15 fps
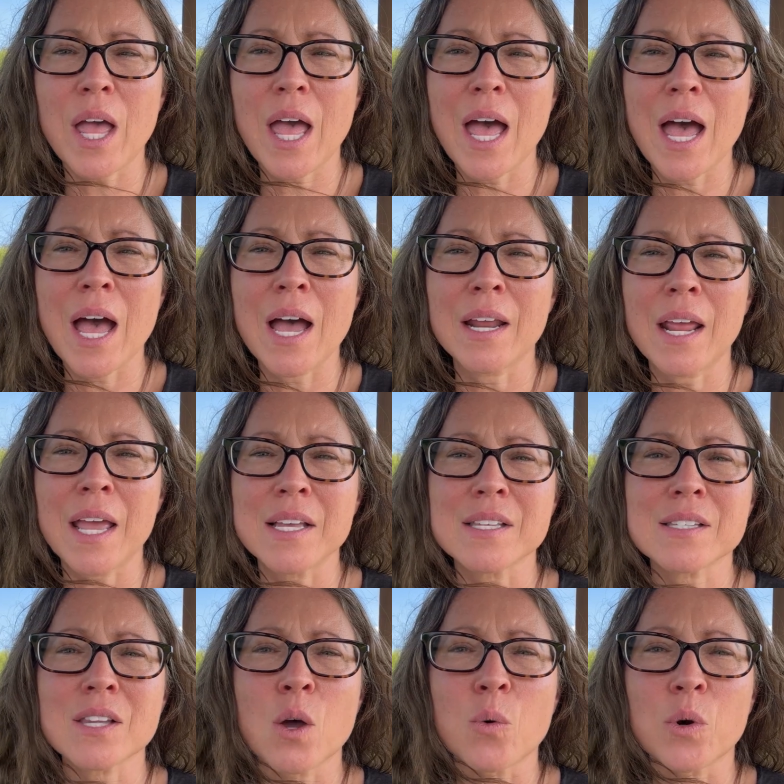had a
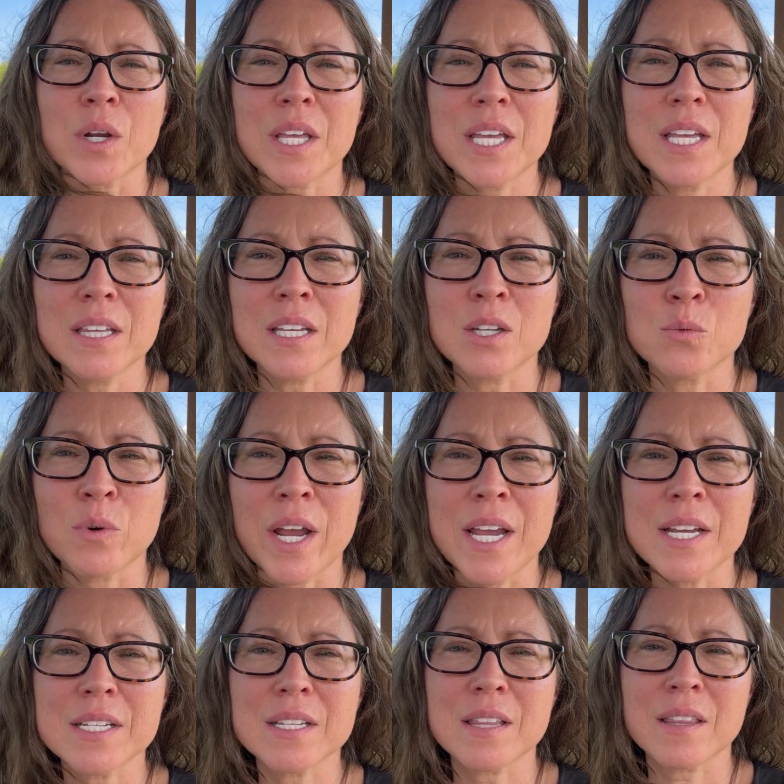slower healing
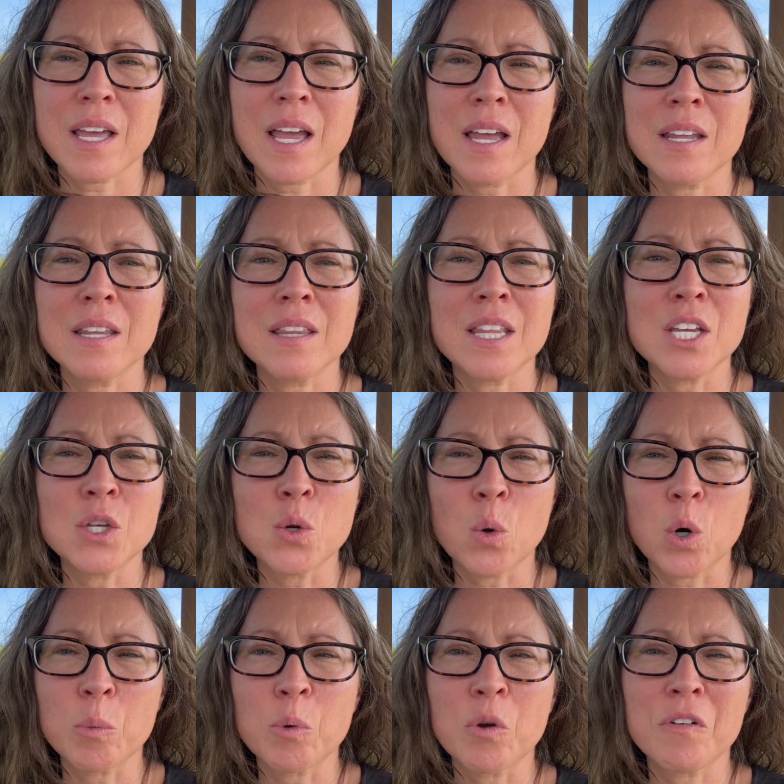rate than the
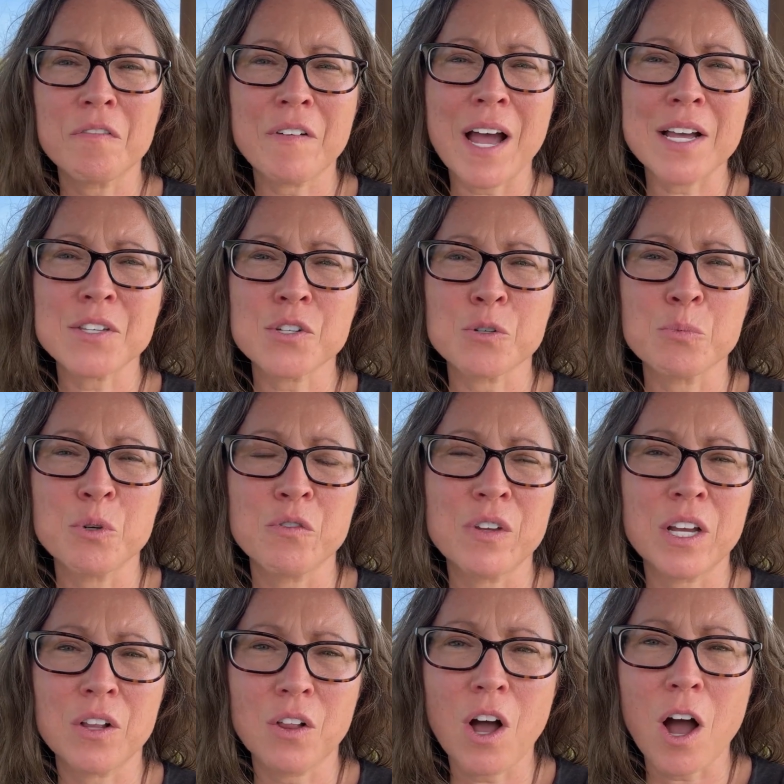normal faster
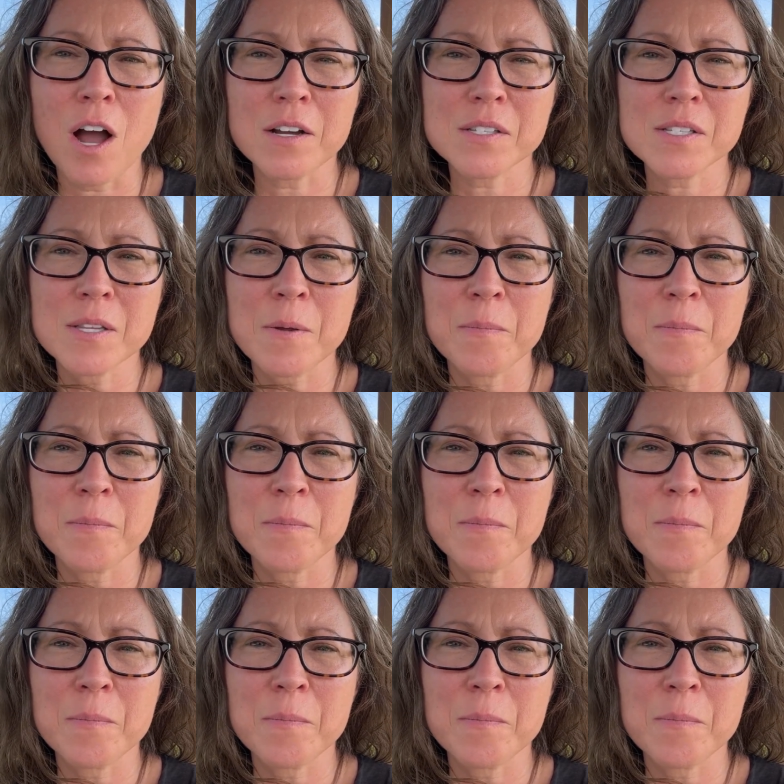moving clocks.